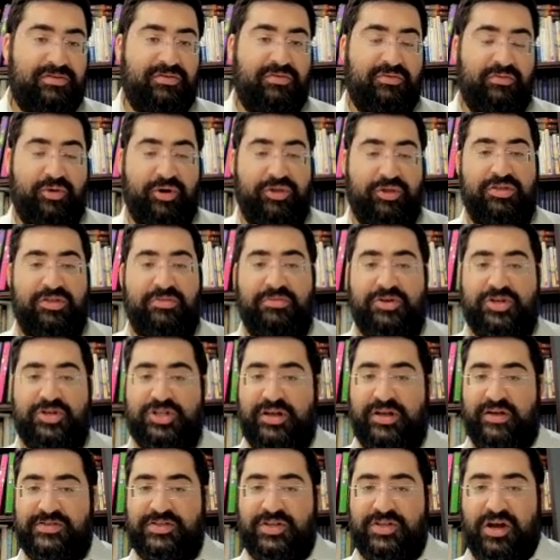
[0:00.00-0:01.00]
with the
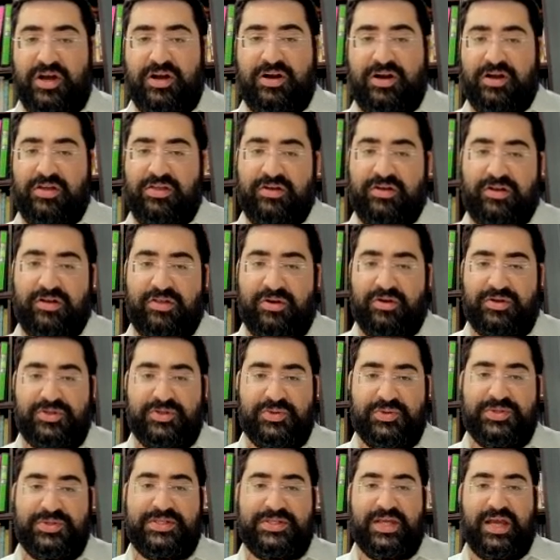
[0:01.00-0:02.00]
mishkav zachar, there are those
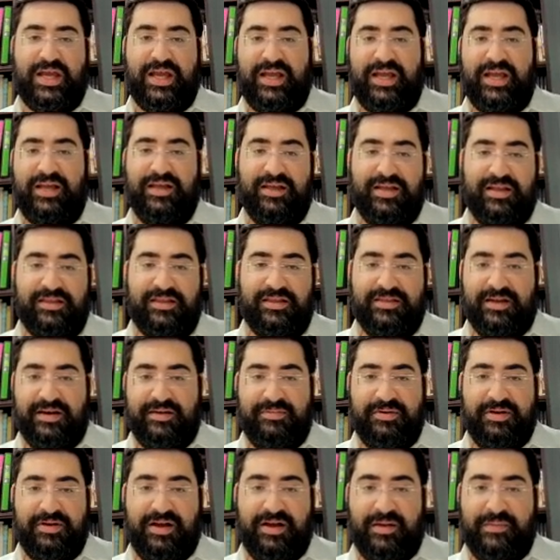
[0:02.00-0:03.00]
who say that he
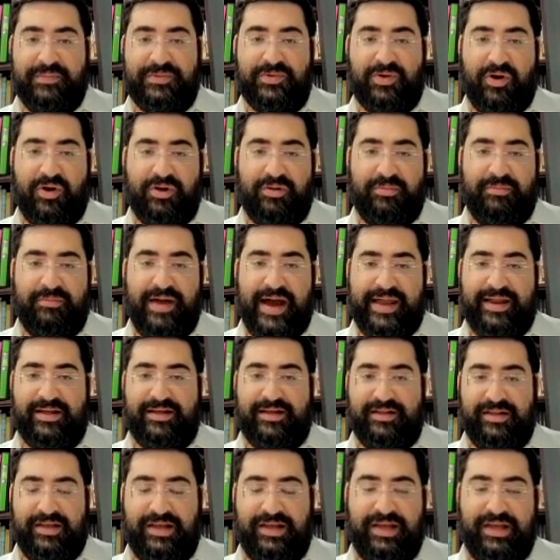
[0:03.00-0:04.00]
becomes
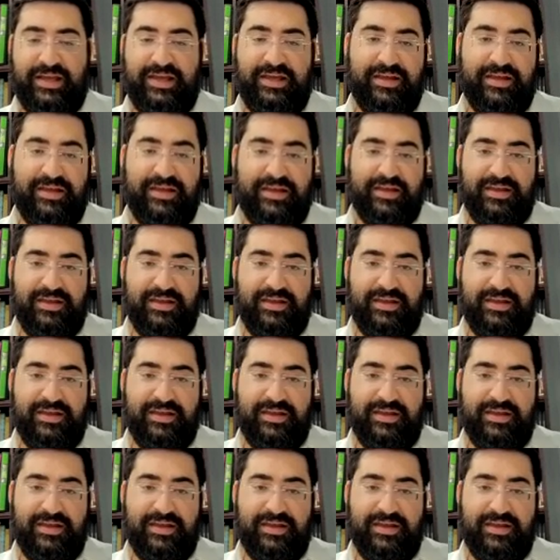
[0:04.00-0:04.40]
automatically